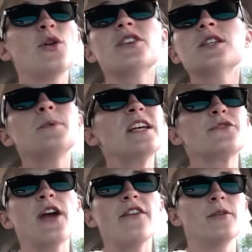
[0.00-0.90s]
there's a place
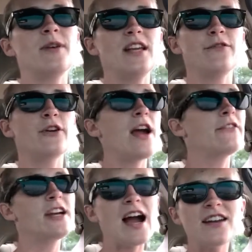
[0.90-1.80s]
for everybody, for
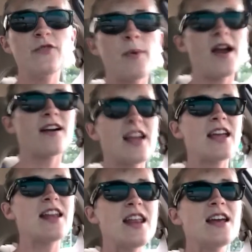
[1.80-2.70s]
every kind of
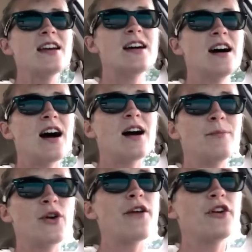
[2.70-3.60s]
parent,
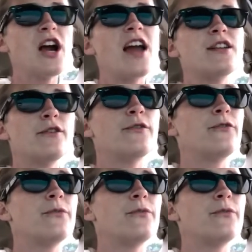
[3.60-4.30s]
or every kind of